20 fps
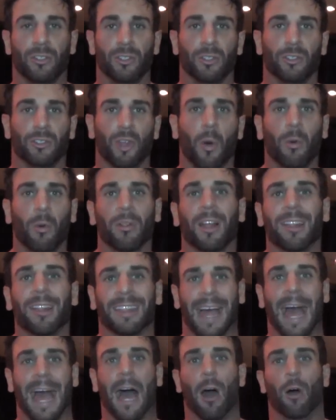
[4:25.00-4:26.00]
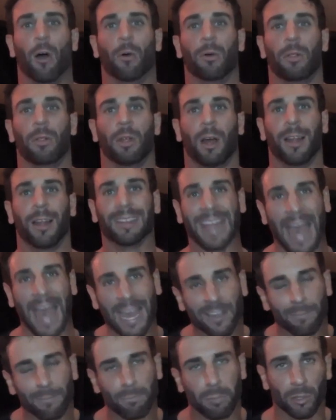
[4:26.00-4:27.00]
Don't allow a lack
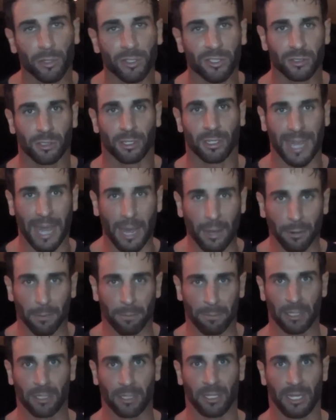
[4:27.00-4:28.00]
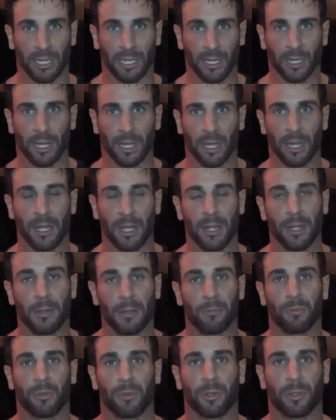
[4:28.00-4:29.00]
of personal accountability
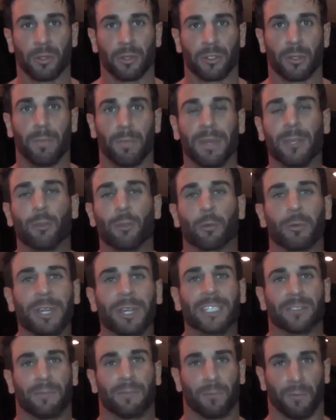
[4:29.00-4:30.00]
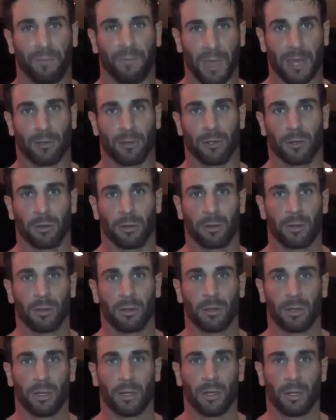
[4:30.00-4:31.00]
to be your reason for failure
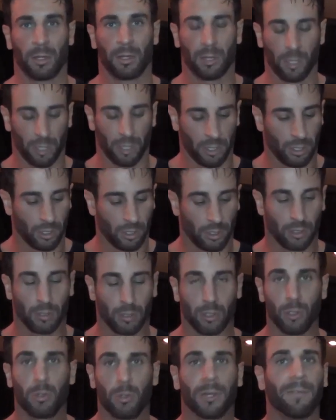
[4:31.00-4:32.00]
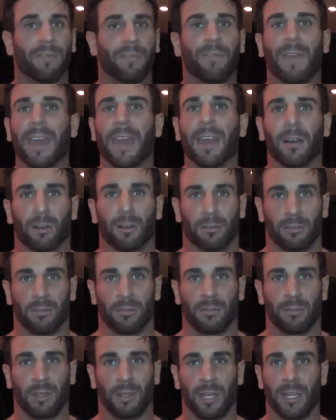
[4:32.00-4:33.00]
you can fail
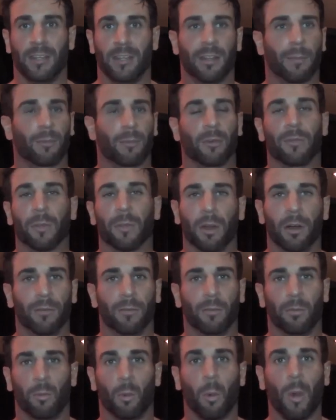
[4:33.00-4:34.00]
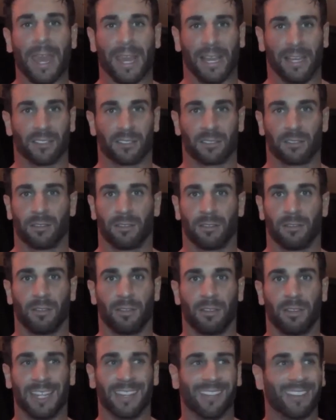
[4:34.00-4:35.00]
in a number of, of ways
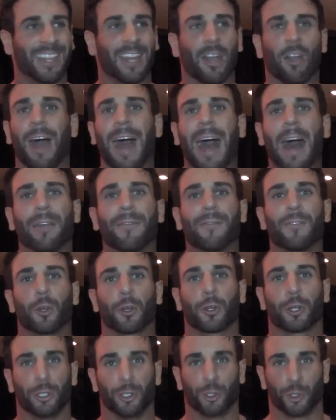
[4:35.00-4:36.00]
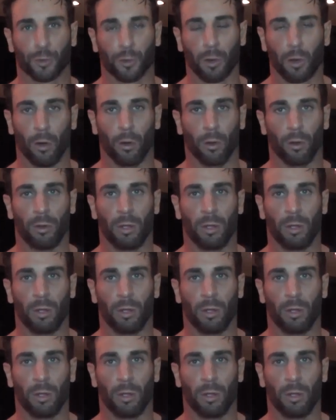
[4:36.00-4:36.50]
that, that are out of your control.